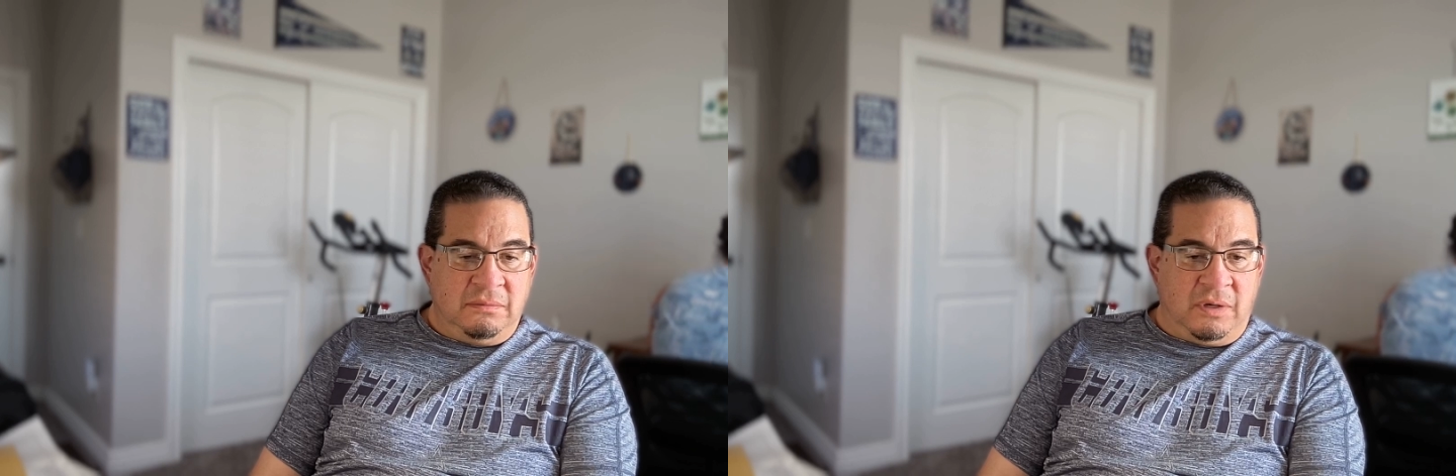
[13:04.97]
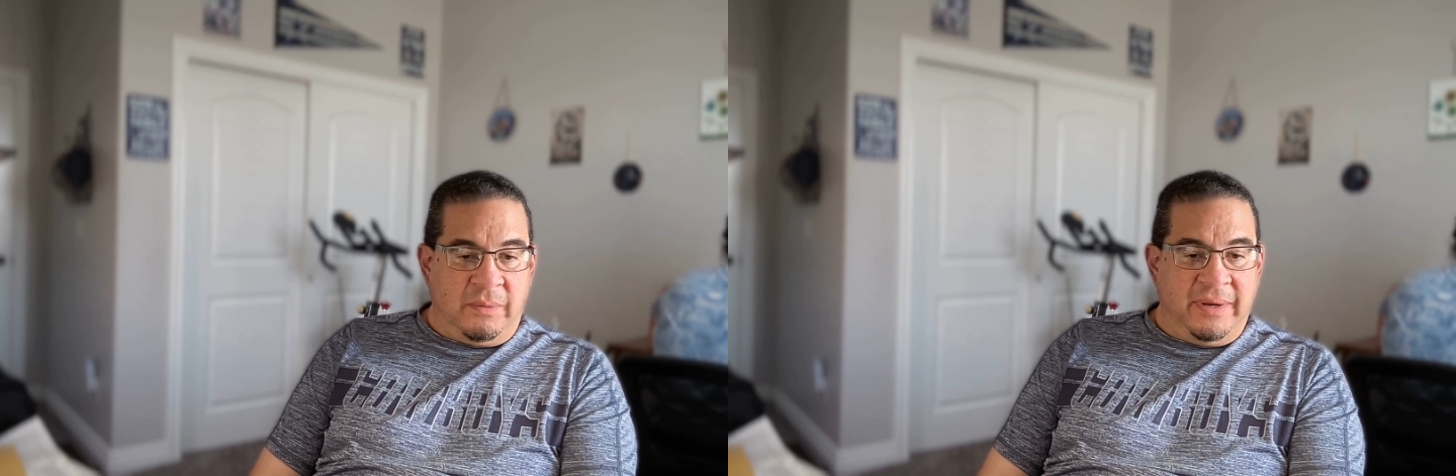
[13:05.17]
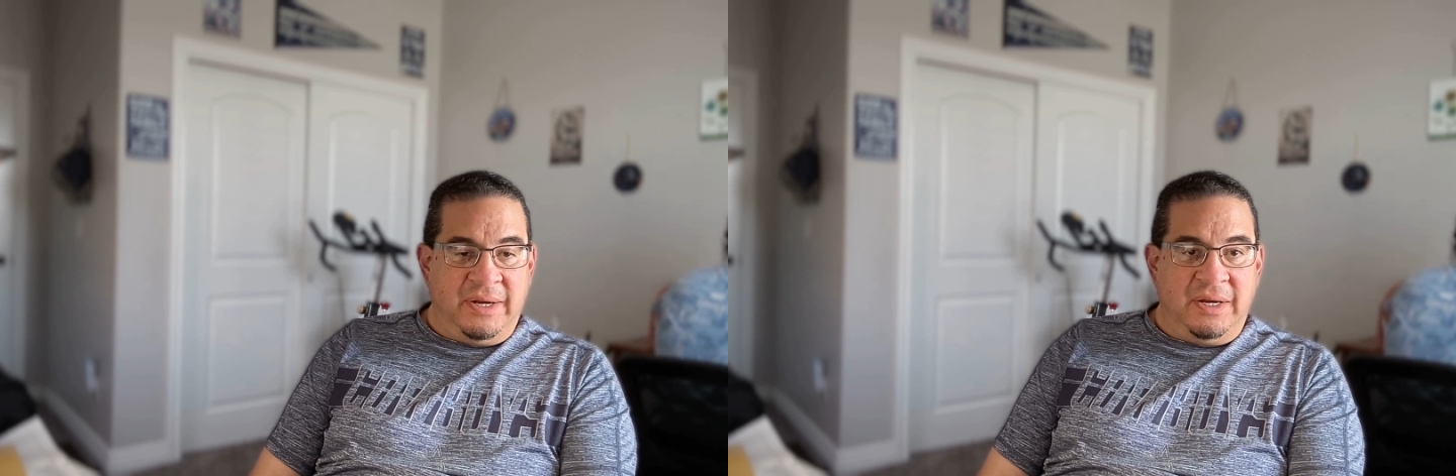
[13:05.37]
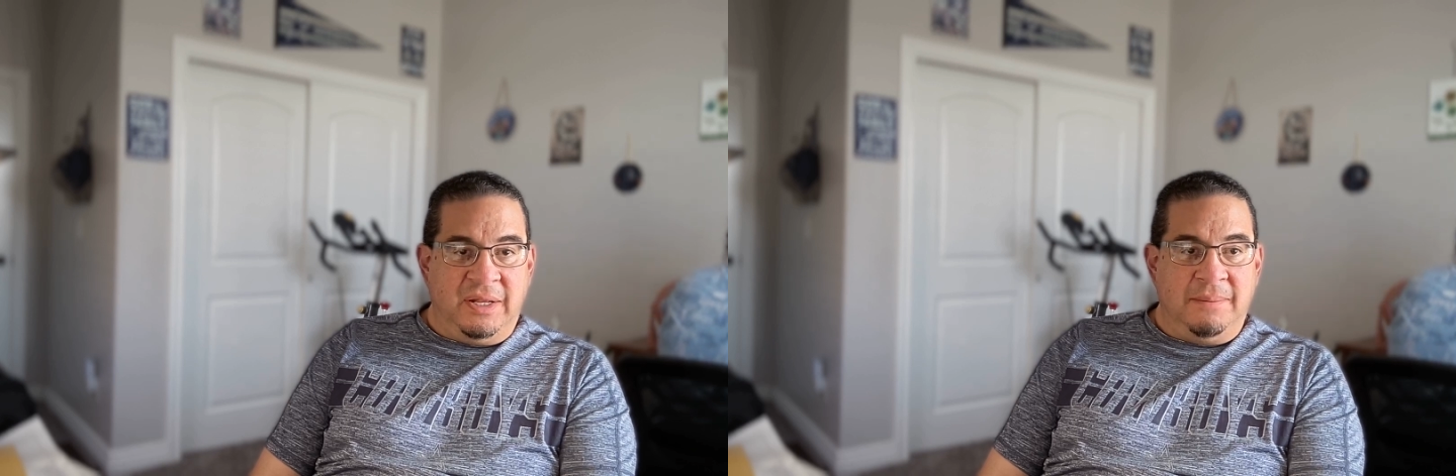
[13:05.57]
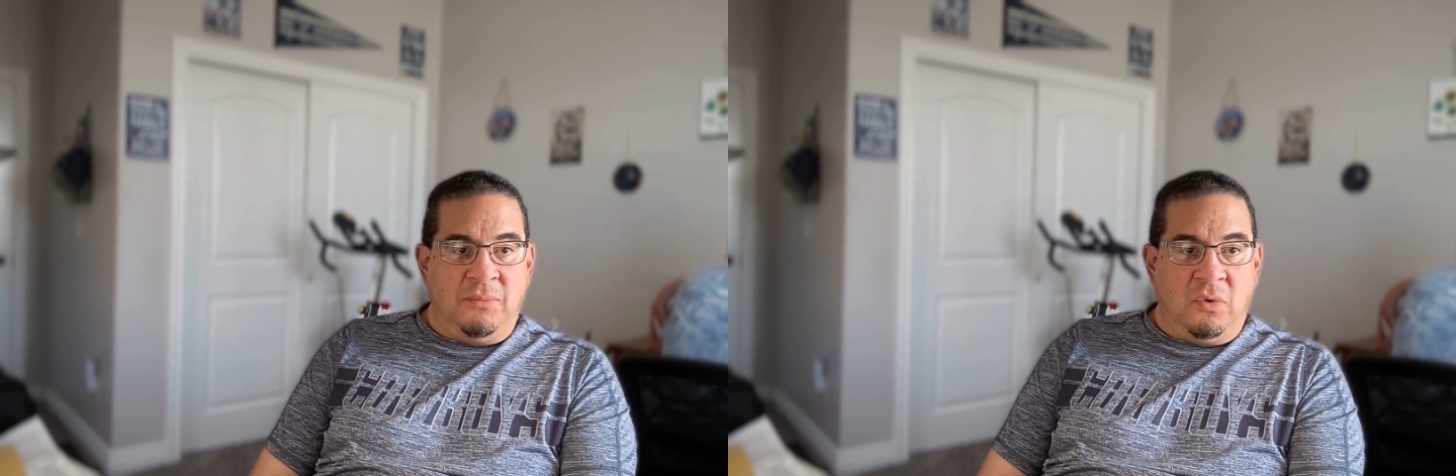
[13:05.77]
Are we going to
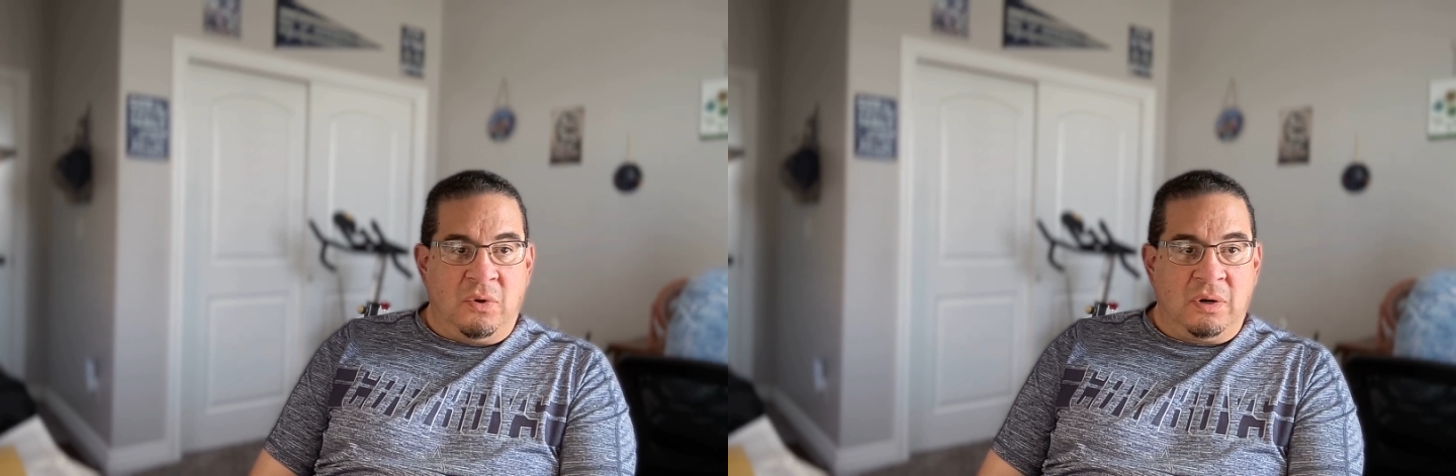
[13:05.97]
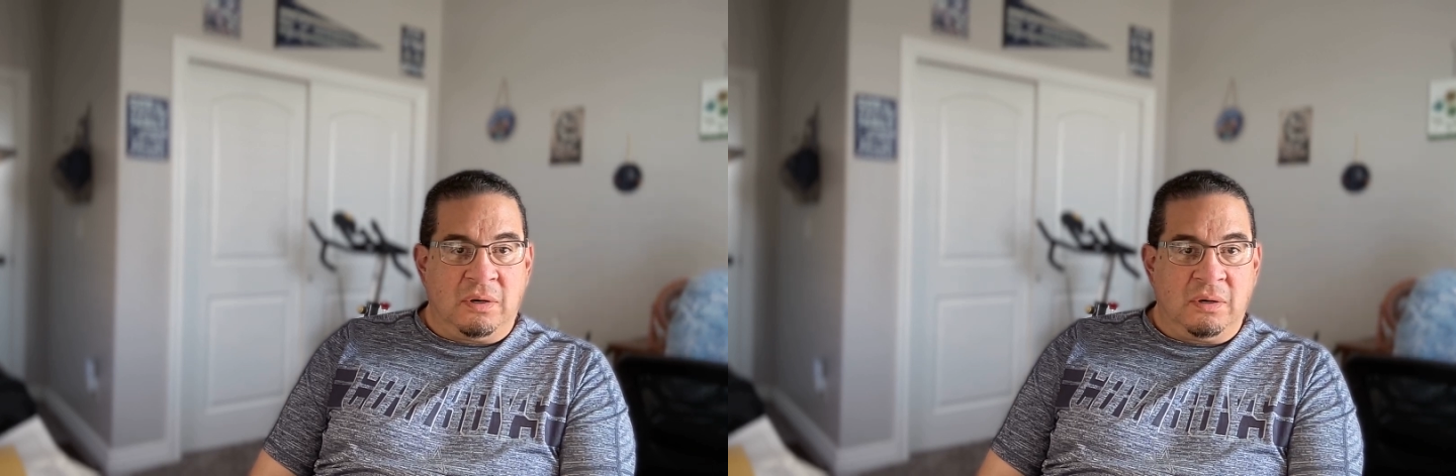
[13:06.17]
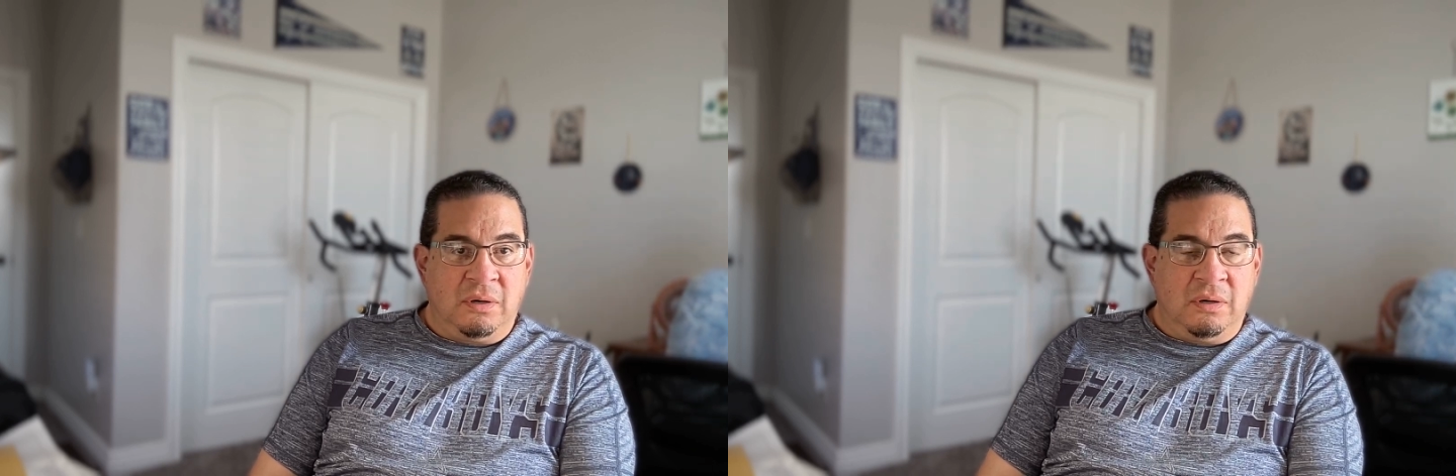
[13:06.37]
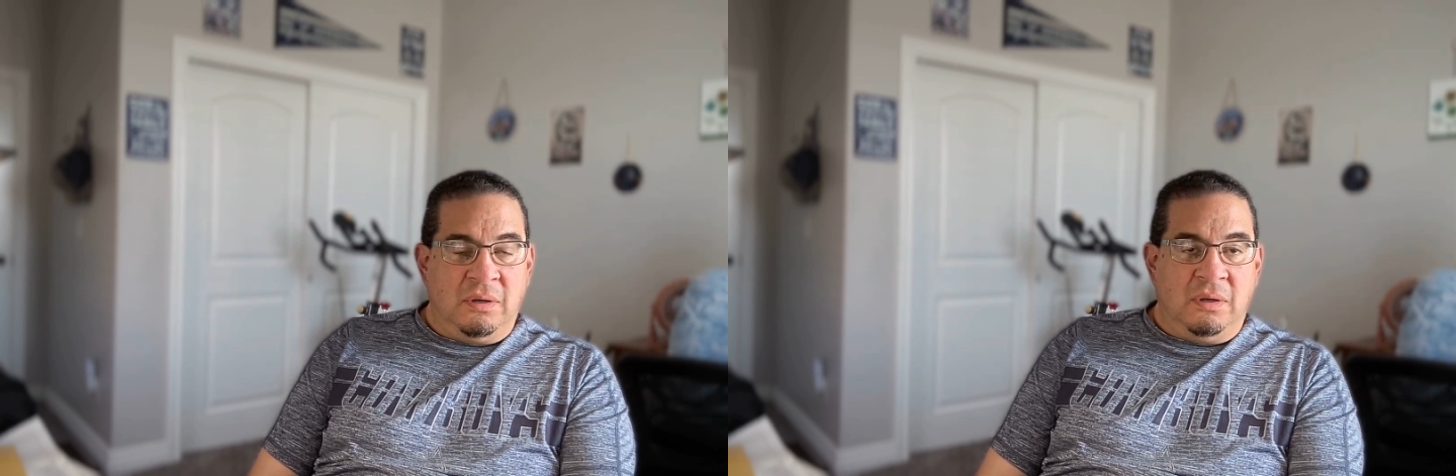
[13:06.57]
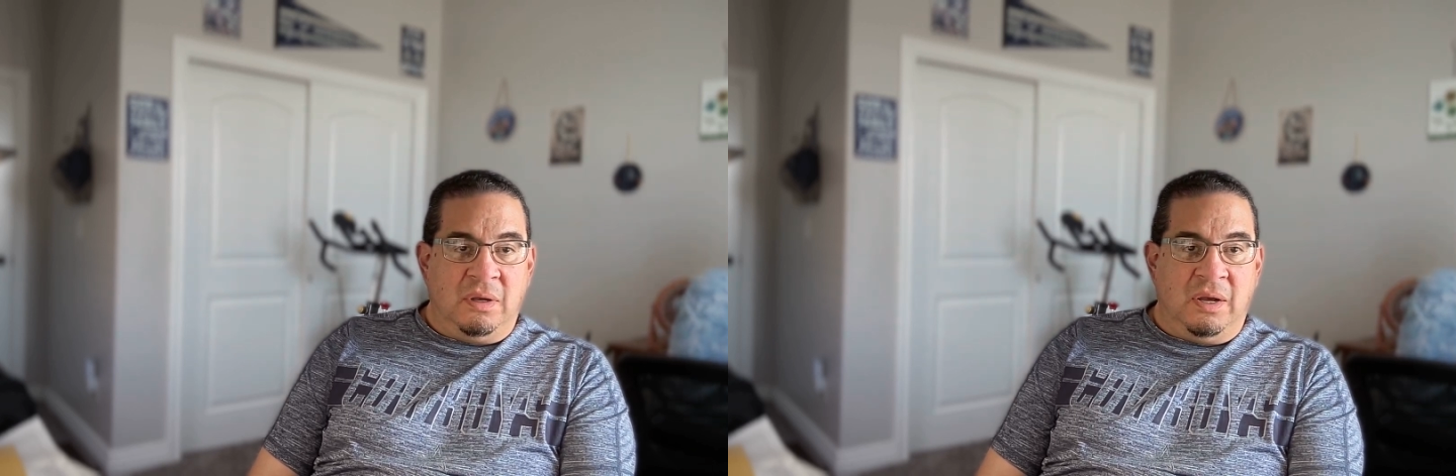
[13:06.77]
need more
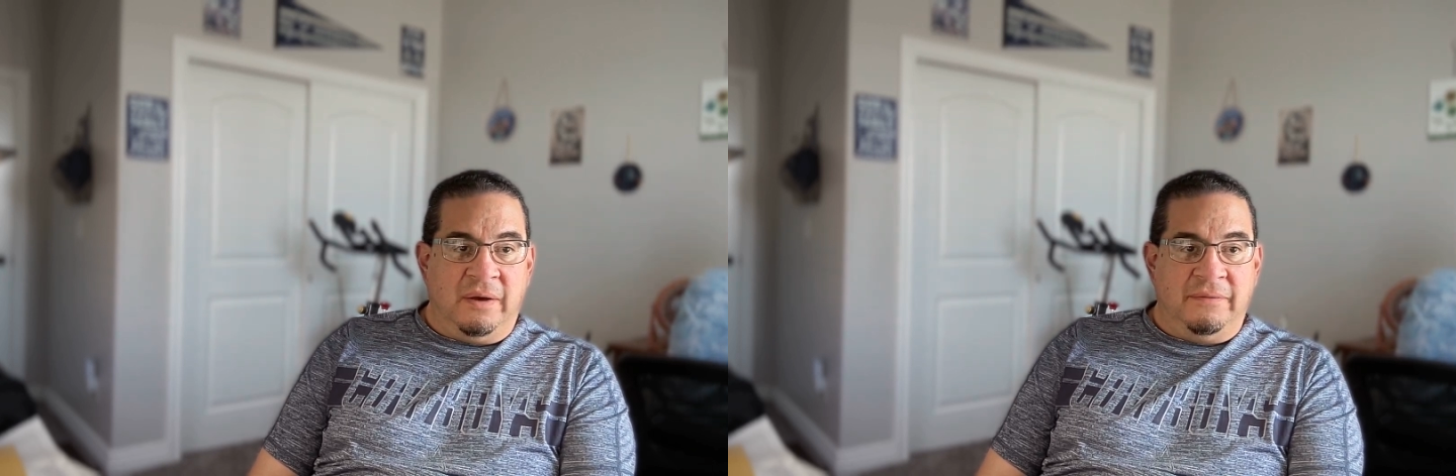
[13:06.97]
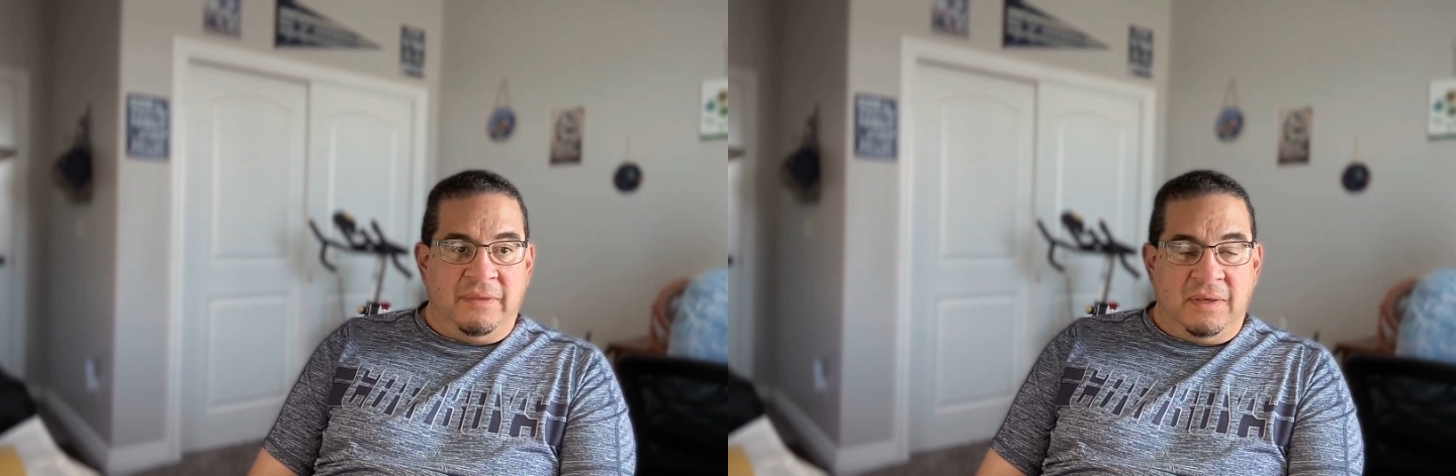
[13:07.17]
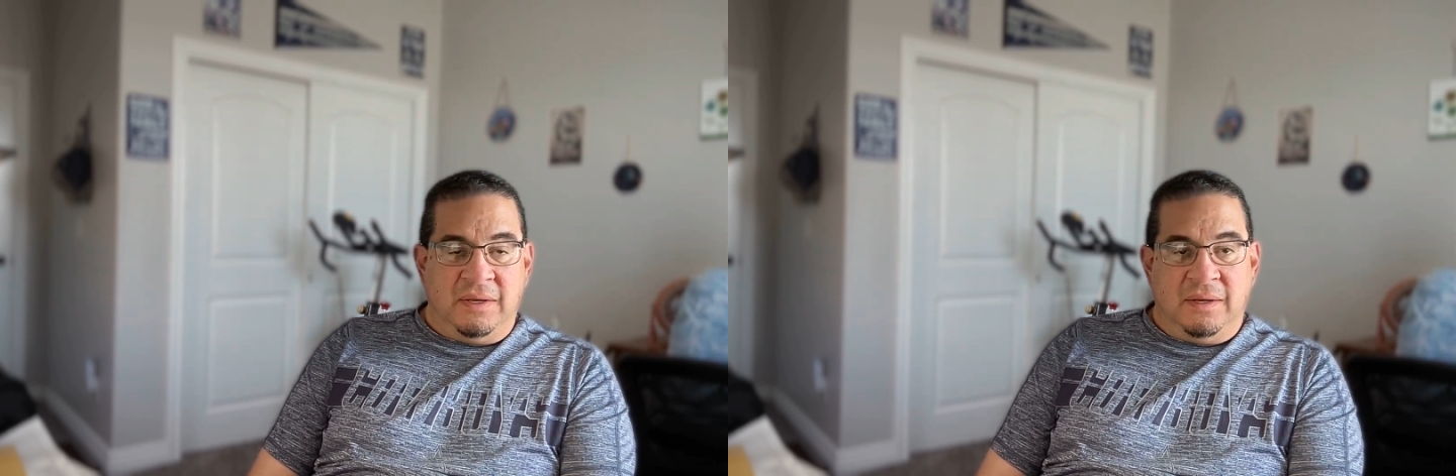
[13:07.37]
of the